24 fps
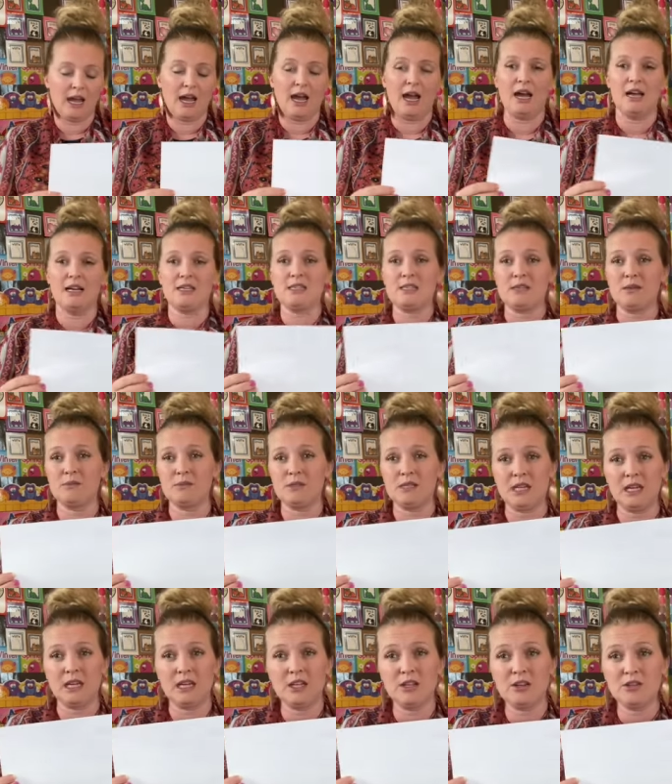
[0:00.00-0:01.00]
Ask them,
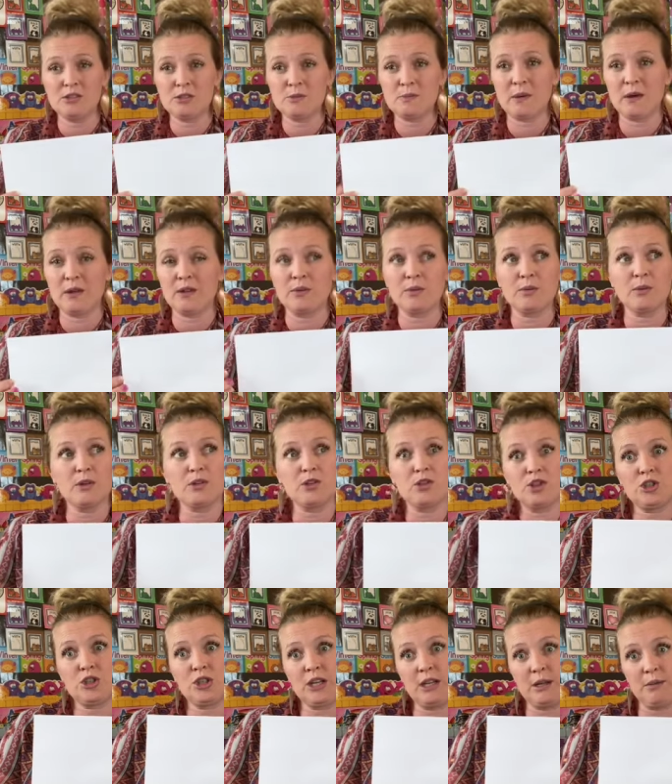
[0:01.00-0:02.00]
say, can you spell the word
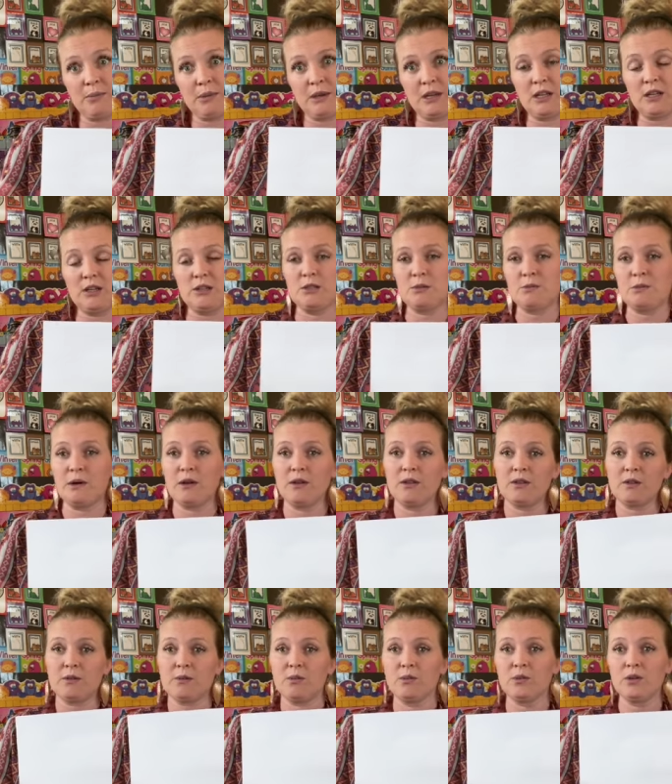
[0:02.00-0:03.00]
sheep? Can you spell
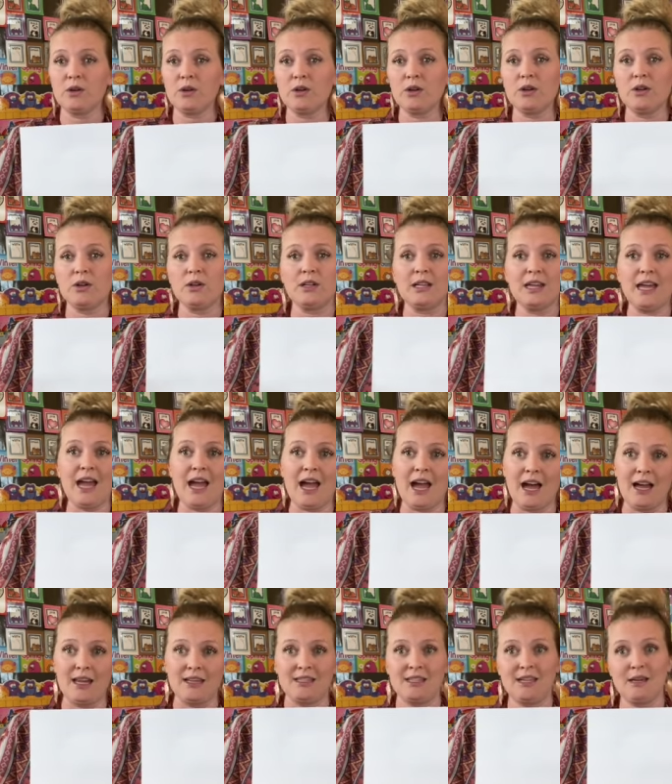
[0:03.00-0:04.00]
the word cat?